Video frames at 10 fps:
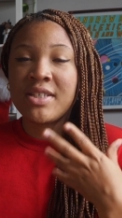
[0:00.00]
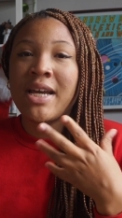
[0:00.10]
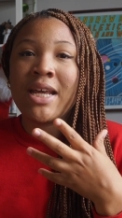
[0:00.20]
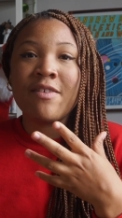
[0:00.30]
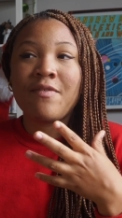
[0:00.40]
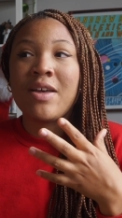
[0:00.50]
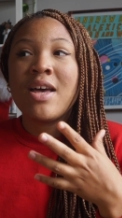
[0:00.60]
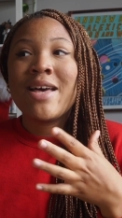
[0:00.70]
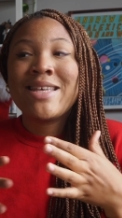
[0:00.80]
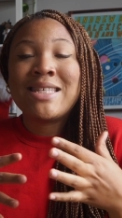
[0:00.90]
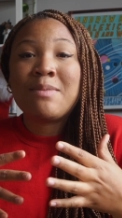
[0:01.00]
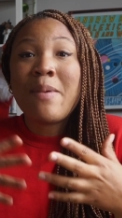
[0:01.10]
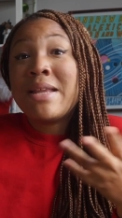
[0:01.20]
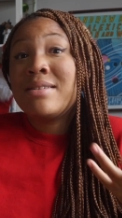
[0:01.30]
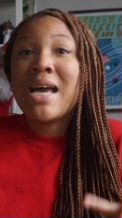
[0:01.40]
to kind of
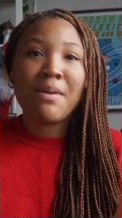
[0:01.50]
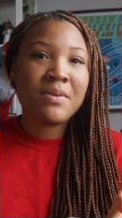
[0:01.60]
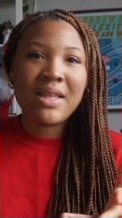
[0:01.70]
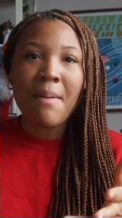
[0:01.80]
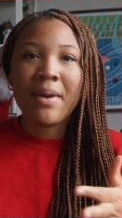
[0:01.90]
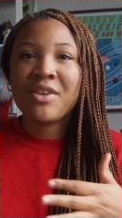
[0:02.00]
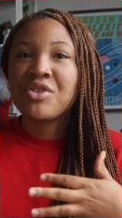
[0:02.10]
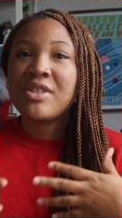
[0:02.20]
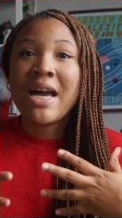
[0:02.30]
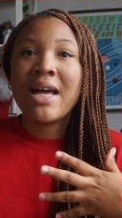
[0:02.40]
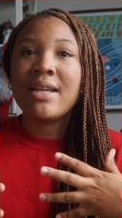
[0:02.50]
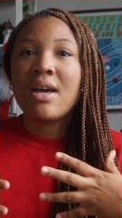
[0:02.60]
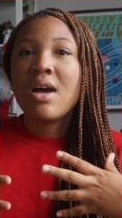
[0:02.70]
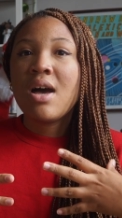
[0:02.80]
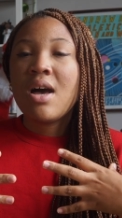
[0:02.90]
spend time with them because her dad
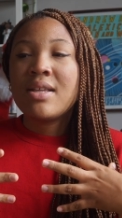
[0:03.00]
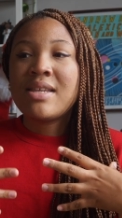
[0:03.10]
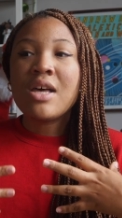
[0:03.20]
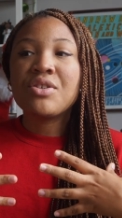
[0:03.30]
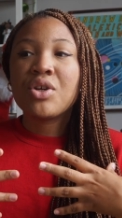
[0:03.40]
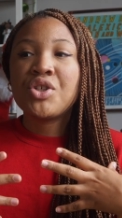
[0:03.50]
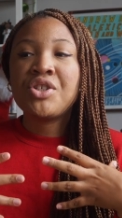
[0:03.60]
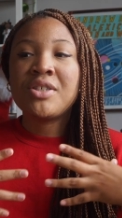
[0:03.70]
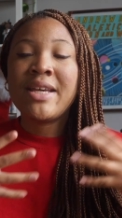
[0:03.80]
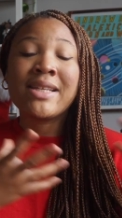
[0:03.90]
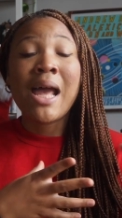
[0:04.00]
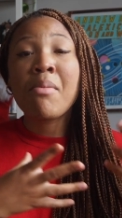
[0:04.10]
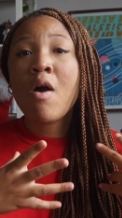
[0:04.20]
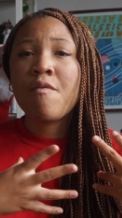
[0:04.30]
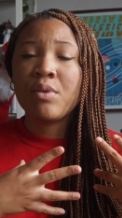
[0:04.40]
tells her she should take time
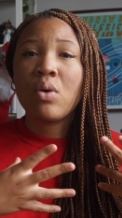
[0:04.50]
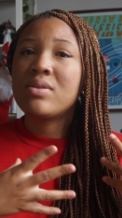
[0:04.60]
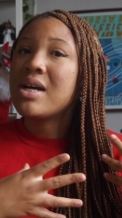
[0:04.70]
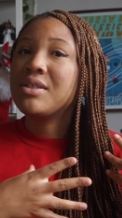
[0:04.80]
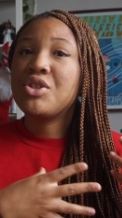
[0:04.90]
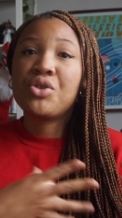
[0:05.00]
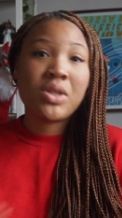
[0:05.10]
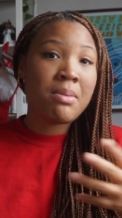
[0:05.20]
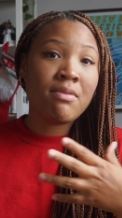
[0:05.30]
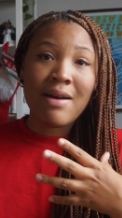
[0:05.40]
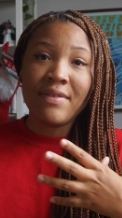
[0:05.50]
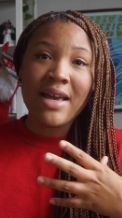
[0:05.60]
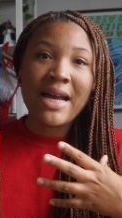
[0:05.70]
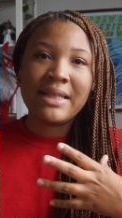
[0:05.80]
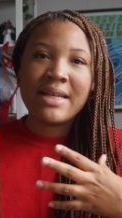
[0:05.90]
off from the hotel to show them around
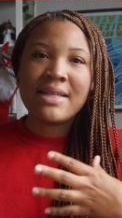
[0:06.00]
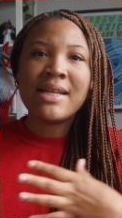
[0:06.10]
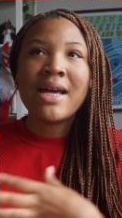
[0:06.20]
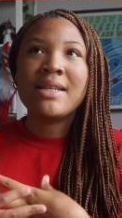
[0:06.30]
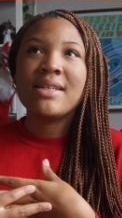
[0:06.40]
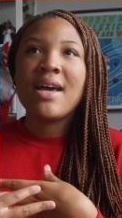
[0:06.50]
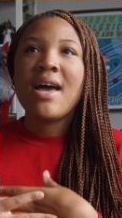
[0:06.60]
the island. And